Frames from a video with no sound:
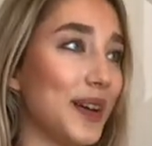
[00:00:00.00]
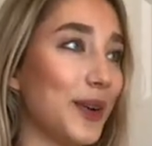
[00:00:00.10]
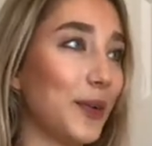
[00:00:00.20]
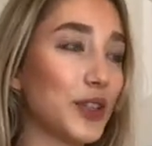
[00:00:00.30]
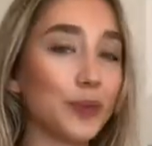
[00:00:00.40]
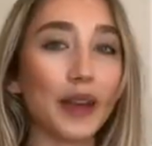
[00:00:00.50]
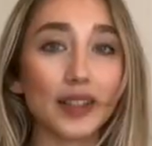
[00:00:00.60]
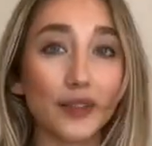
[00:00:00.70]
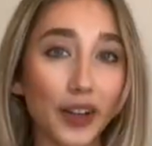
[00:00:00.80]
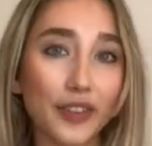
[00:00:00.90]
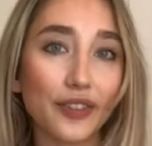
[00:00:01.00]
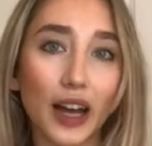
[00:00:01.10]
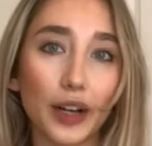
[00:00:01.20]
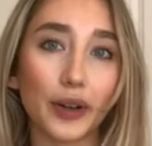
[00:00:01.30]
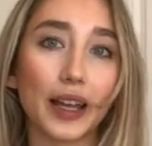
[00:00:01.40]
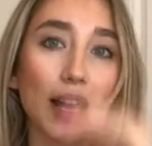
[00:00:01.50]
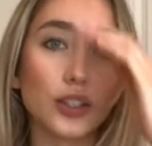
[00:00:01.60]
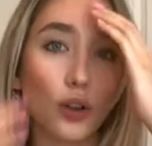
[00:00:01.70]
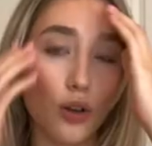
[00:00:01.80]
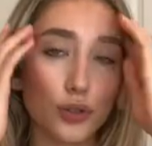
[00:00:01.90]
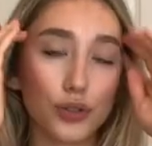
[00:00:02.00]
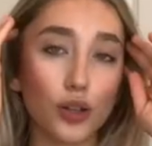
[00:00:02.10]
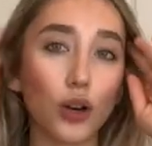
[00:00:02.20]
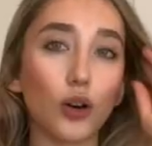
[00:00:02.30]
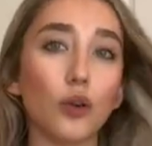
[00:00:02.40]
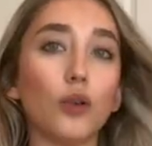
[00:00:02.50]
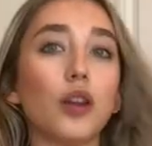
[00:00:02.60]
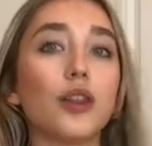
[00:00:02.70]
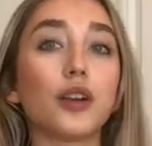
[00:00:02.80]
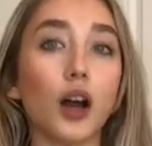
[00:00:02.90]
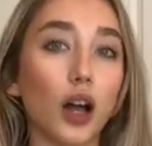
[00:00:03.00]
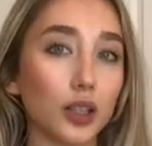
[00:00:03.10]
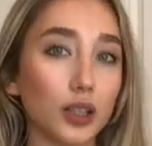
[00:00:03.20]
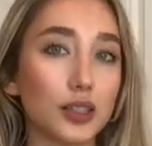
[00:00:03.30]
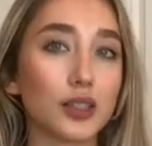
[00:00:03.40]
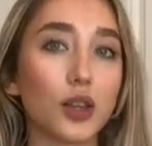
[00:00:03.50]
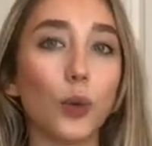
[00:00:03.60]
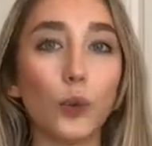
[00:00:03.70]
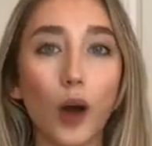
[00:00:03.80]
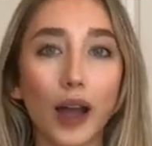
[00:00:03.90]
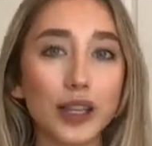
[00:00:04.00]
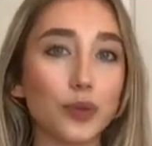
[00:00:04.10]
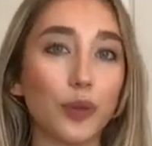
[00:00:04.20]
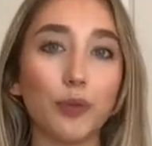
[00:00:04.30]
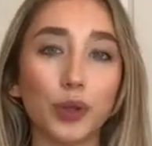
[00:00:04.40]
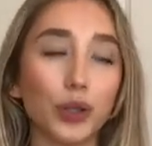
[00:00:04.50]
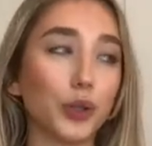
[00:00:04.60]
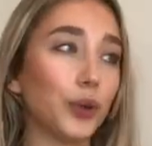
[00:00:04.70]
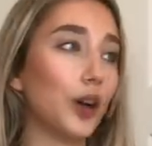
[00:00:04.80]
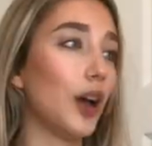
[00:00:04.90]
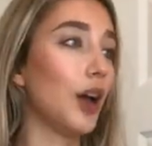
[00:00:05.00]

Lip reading: which makes it very flattering, and also the colors, white with blue,